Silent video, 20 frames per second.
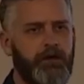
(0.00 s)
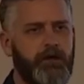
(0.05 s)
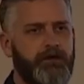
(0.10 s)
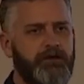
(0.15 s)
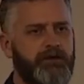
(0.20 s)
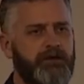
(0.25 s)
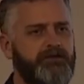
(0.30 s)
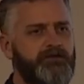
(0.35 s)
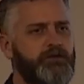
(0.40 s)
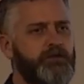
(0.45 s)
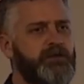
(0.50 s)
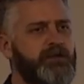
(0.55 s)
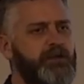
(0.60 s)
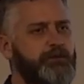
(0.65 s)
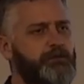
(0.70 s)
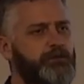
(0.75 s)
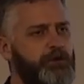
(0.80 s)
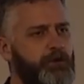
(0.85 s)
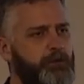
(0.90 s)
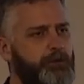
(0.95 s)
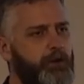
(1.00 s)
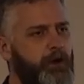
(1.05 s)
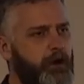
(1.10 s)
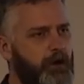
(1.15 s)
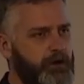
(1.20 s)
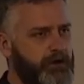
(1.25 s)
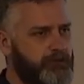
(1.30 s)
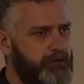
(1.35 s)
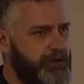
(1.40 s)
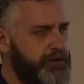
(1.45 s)
Did you keep your
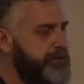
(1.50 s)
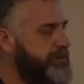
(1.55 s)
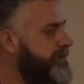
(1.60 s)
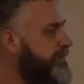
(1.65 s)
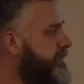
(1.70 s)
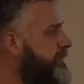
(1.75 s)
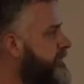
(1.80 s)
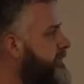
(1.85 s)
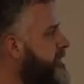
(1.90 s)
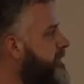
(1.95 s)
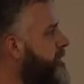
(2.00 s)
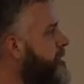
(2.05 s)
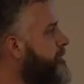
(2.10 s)
part of it at least?